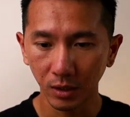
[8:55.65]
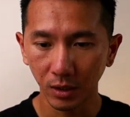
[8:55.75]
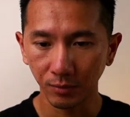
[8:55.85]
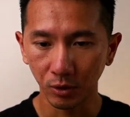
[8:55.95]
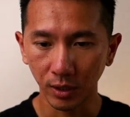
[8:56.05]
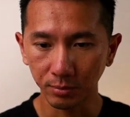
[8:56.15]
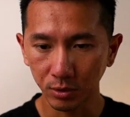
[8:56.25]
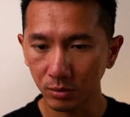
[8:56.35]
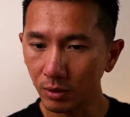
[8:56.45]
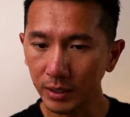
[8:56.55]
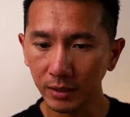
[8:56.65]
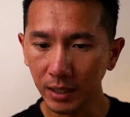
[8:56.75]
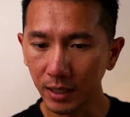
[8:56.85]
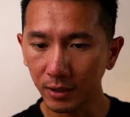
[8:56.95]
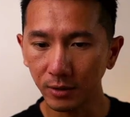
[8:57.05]
If you keep scrolling
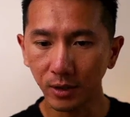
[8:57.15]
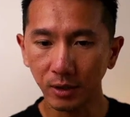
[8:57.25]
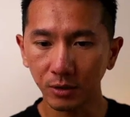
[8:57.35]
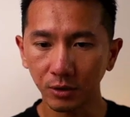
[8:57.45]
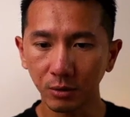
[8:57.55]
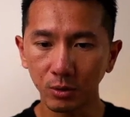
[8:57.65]
down, you